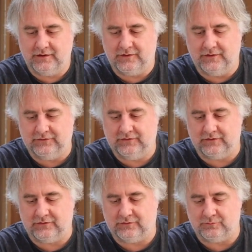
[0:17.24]
This
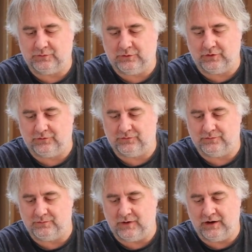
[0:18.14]
is sort of,
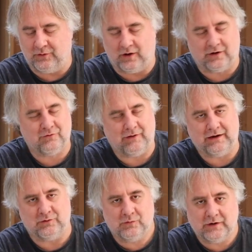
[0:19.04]
a
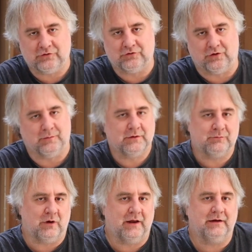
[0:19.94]
great rich German
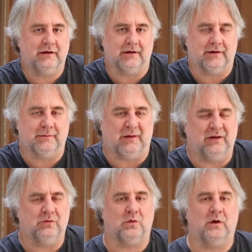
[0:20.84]
bread. I
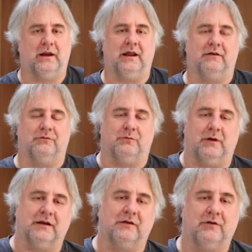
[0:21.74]
don't quite have the
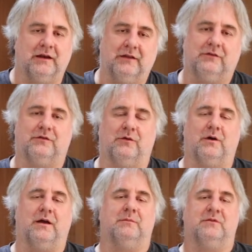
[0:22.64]
right ingredients, so
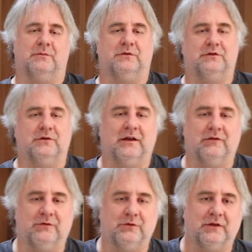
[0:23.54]
I'm substituting
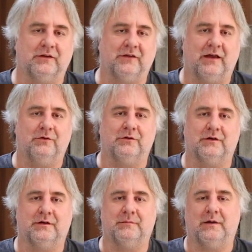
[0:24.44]
a few things out.
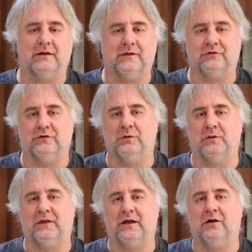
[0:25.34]
I'll let you know
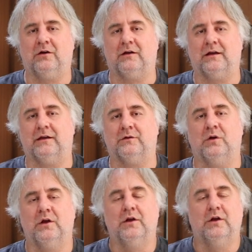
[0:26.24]
what they are and
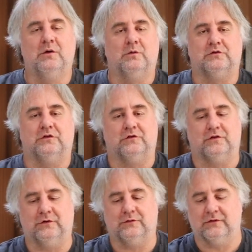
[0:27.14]
what you should
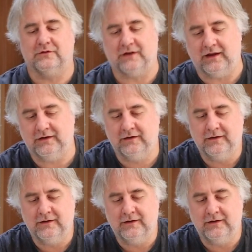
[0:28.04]
use instead.